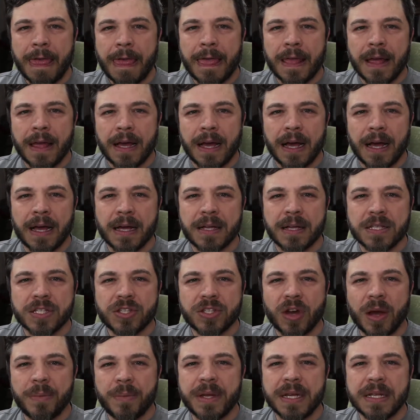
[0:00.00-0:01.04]
And so
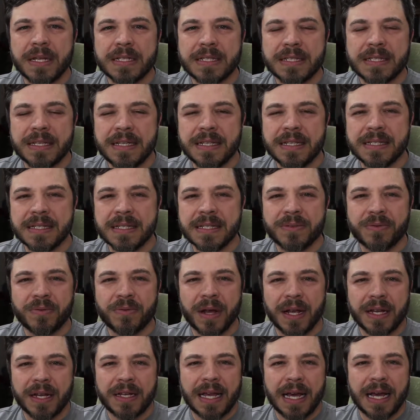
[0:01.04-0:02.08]
I'm in a season
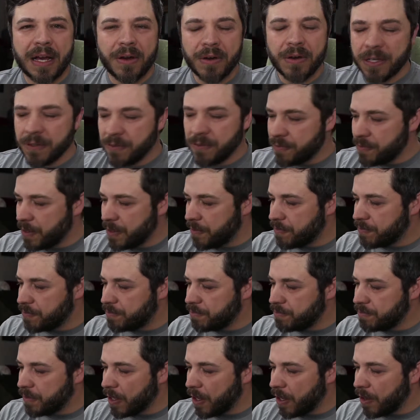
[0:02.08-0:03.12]
right now
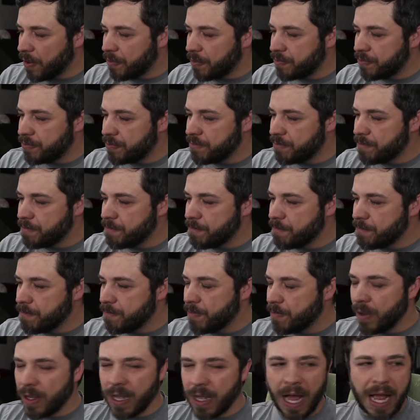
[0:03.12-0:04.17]
of
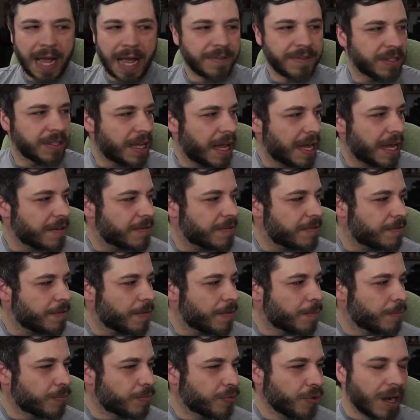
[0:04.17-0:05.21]
I have a lot of
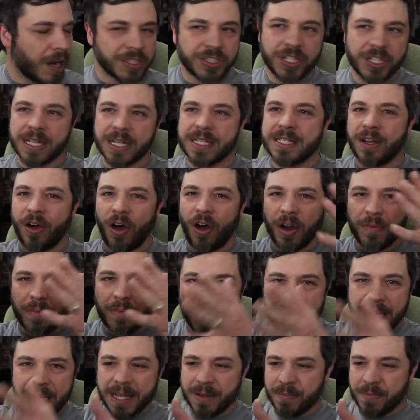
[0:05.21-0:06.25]
projects on
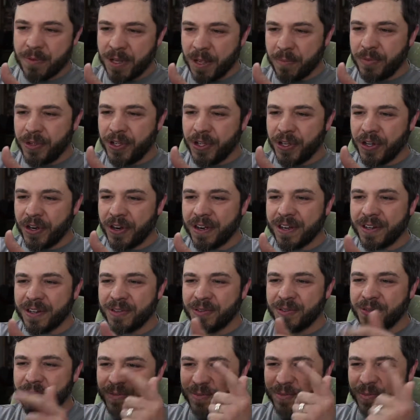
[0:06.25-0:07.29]
my computer
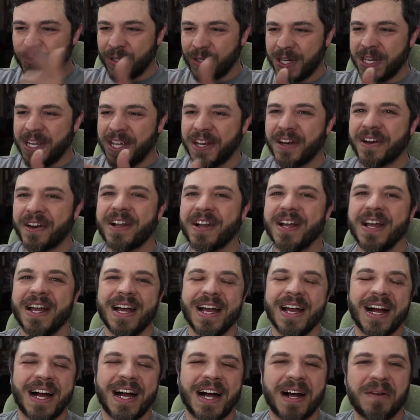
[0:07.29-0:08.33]
right here,
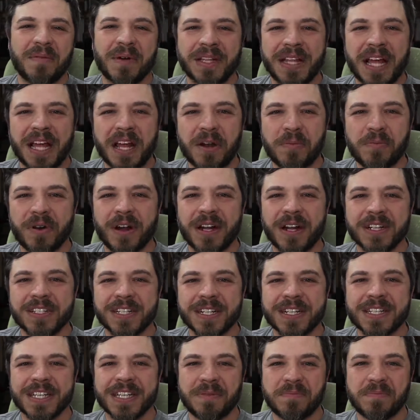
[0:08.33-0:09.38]
a lot of
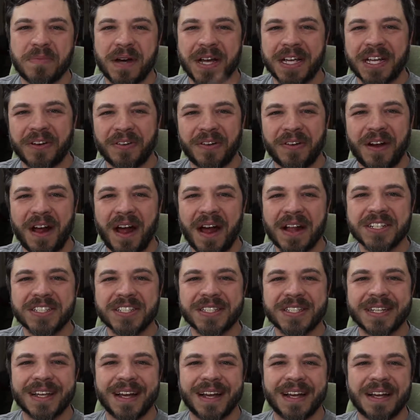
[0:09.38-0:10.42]
projects in my
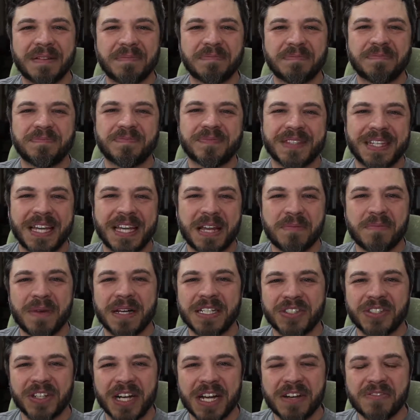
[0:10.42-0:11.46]
garage, in my
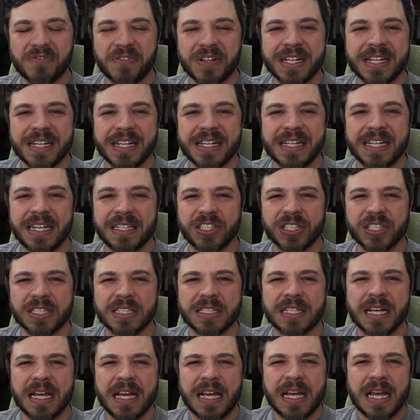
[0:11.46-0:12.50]
driveway,
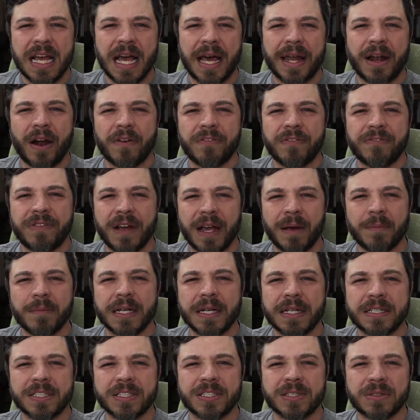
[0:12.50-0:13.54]
and our family
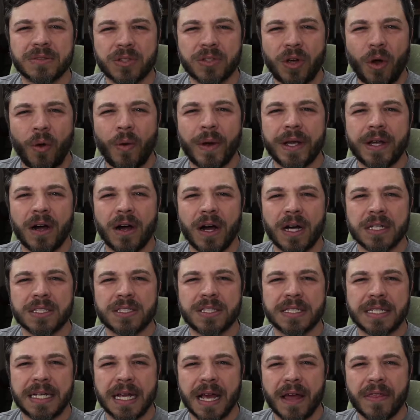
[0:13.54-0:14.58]
just going on
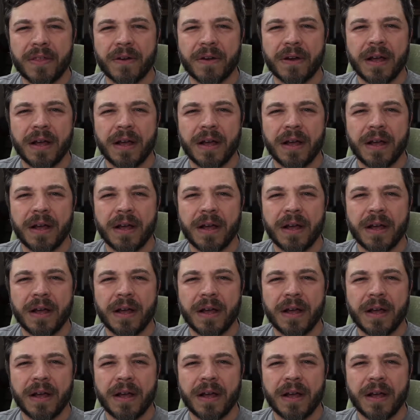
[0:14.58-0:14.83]
together,